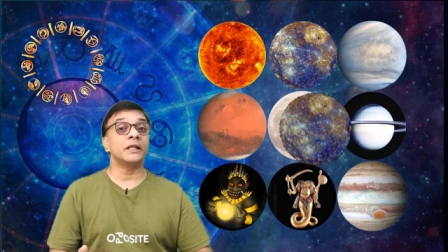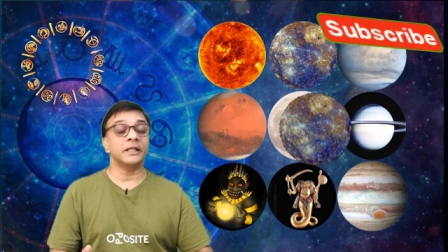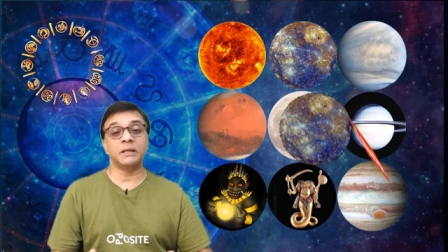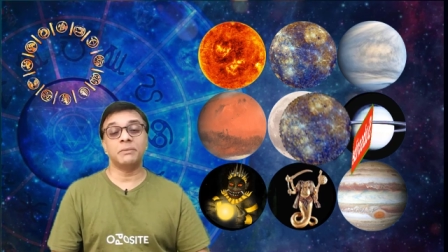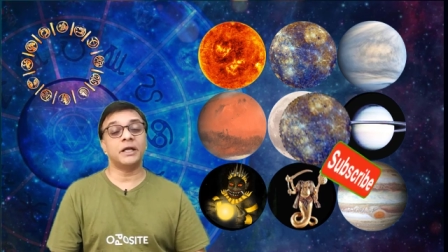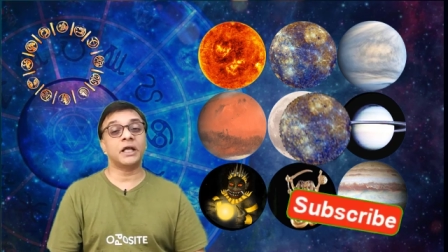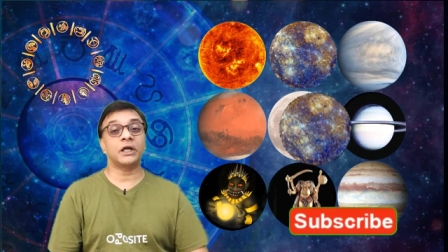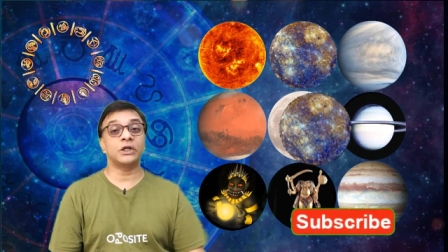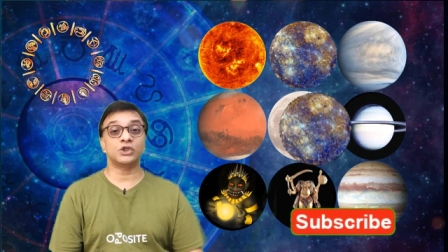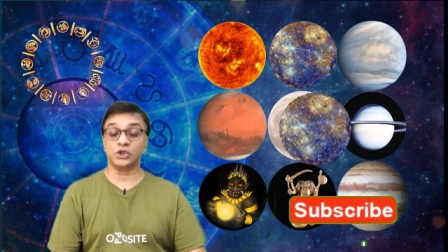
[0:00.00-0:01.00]
then they may
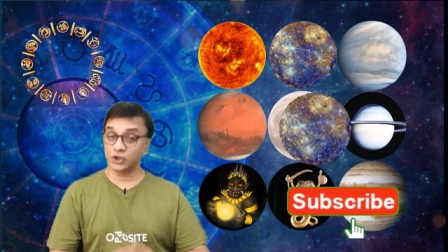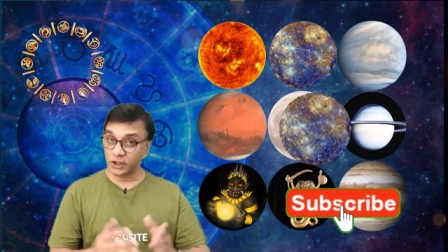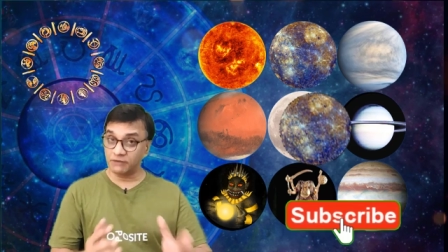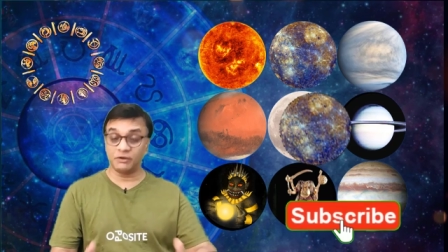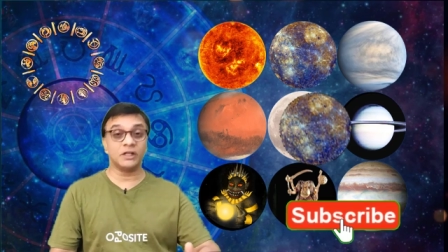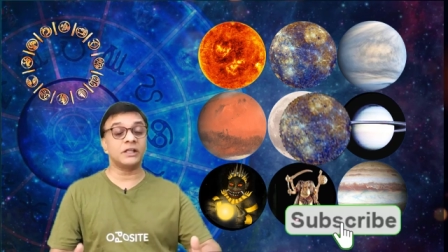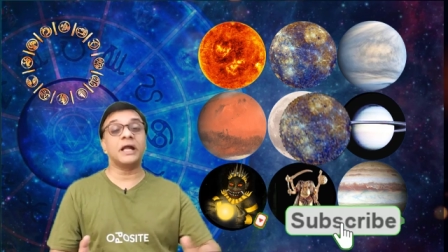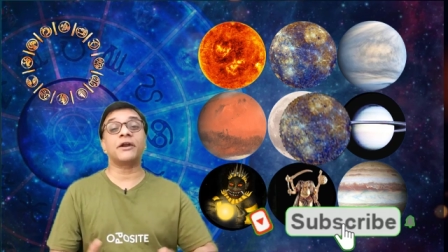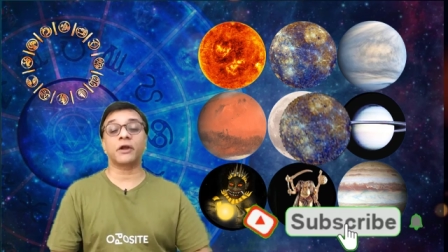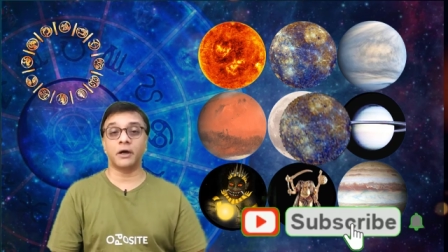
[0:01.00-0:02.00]
take a decision even in
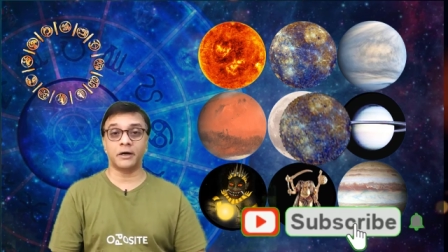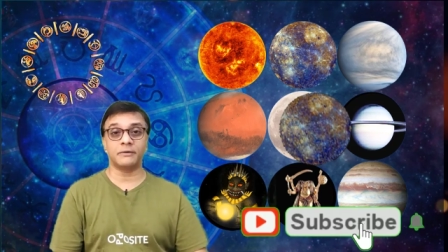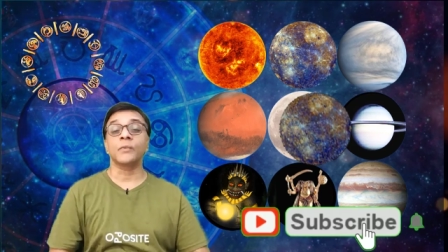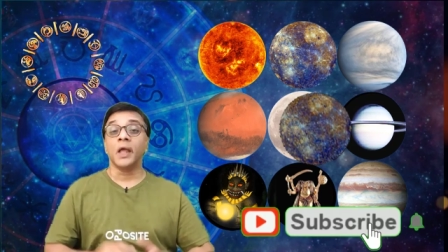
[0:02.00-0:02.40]
that regard.